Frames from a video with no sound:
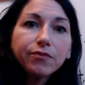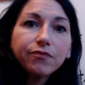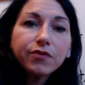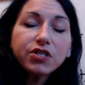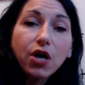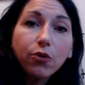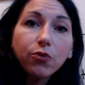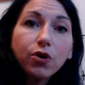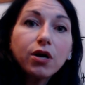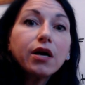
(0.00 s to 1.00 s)
So,
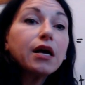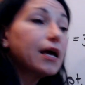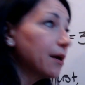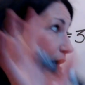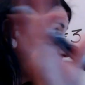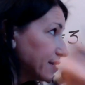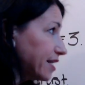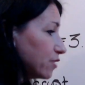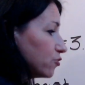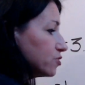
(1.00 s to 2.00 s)
as
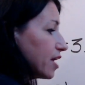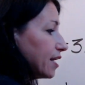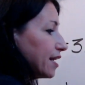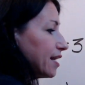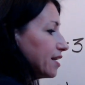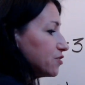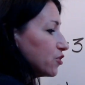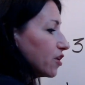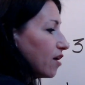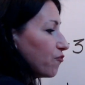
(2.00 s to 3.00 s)
Andrew said, it is
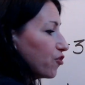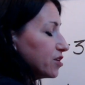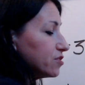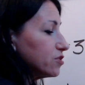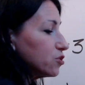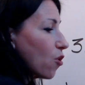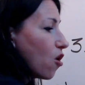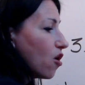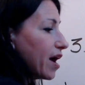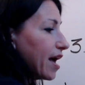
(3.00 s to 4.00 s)
circumference. So all
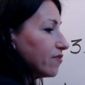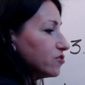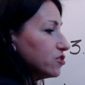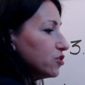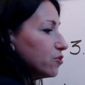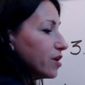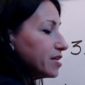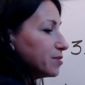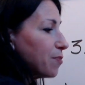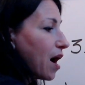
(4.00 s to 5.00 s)
I have to do
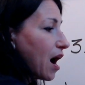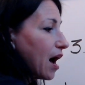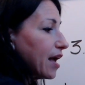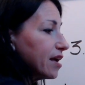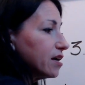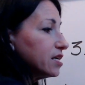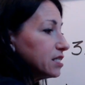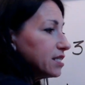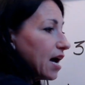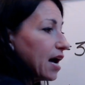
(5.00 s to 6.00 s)
is pi
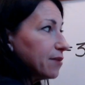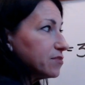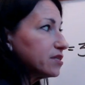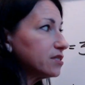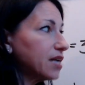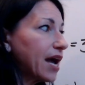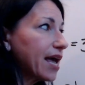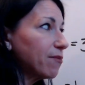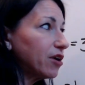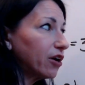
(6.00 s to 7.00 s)
times
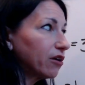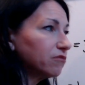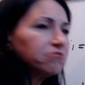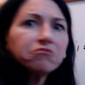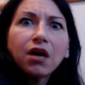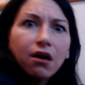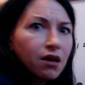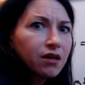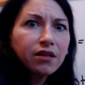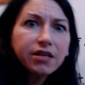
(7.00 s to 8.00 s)
diameter.
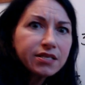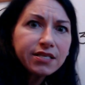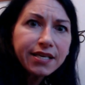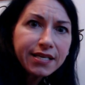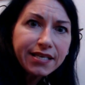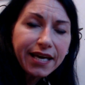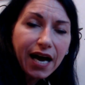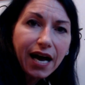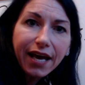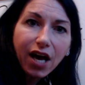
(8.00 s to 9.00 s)
This is easy.
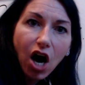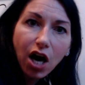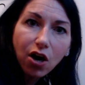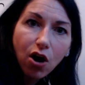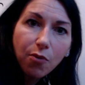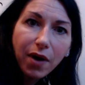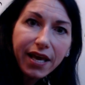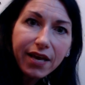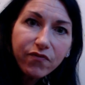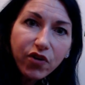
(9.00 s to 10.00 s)
I got all my
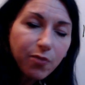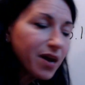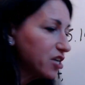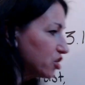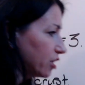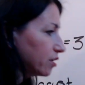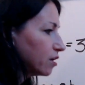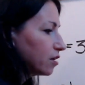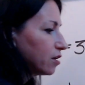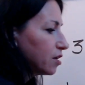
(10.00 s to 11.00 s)
information.
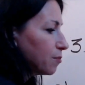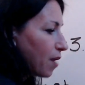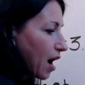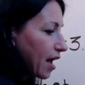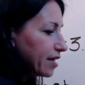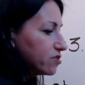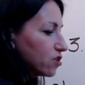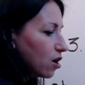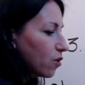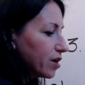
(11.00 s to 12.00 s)
Pi is
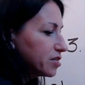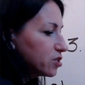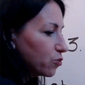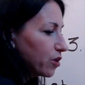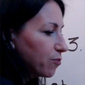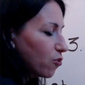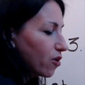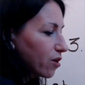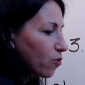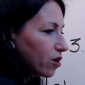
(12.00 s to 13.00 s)
always
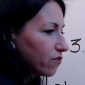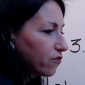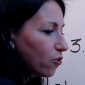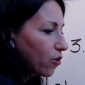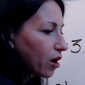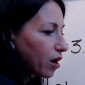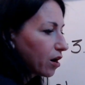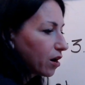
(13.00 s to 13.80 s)
3.14.